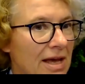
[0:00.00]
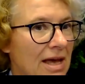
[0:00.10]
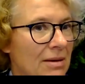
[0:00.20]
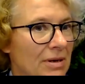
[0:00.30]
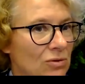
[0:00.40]

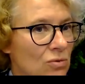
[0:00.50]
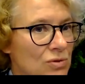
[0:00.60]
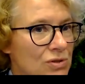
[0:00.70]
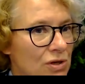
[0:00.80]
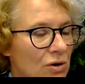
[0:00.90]
but
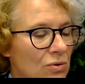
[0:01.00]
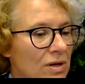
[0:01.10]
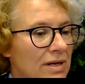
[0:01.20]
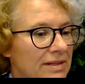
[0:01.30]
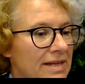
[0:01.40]
also
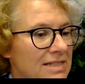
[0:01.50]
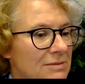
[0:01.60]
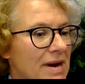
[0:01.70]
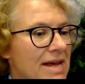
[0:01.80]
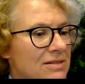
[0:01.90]

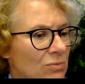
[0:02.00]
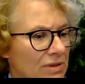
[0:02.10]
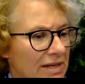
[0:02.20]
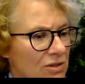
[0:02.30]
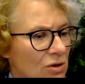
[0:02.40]
express what
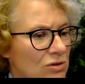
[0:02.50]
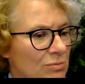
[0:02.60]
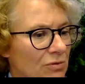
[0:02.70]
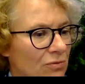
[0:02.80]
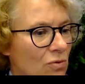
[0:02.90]
I told
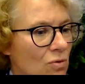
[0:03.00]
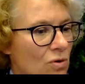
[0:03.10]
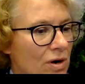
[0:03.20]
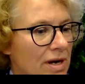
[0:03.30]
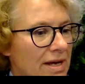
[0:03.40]

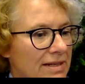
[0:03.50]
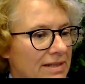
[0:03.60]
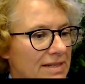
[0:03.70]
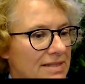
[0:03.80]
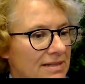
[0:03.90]
before,
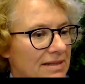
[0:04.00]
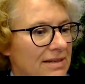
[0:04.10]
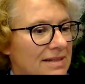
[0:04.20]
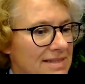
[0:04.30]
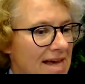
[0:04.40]
this
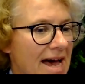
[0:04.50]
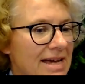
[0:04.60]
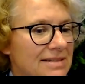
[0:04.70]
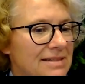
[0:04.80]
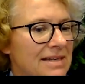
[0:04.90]

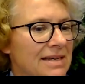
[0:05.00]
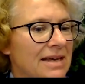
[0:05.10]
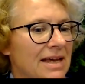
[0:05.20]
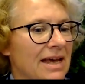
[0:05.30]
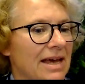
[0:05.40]
anxiety
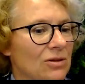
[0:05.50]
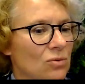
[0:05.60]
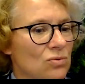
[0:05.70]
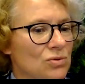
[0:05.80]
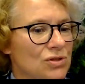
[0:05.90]
and
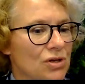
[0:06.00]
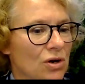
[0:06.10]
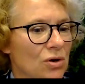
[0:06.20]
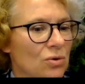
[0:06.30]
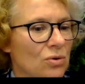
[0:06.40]

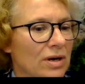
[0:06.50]
also